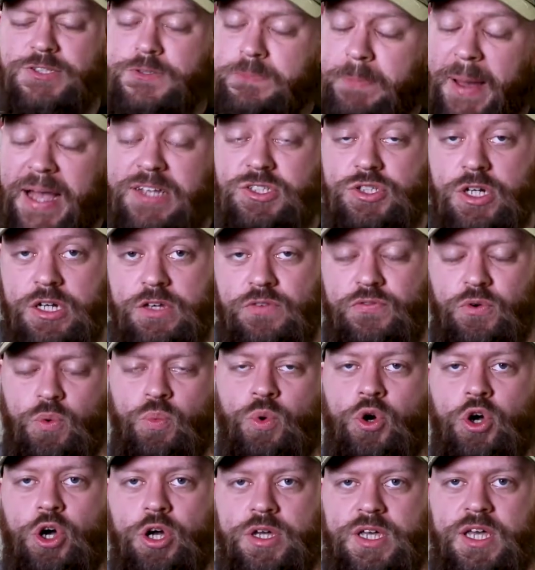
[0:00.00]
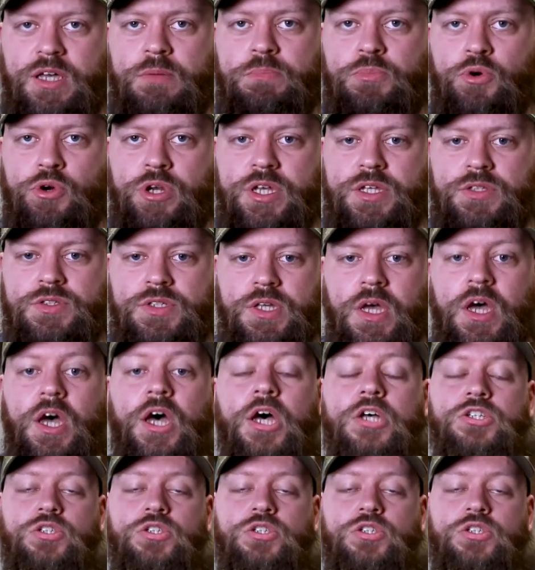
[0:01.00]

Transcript: especially for working breeds.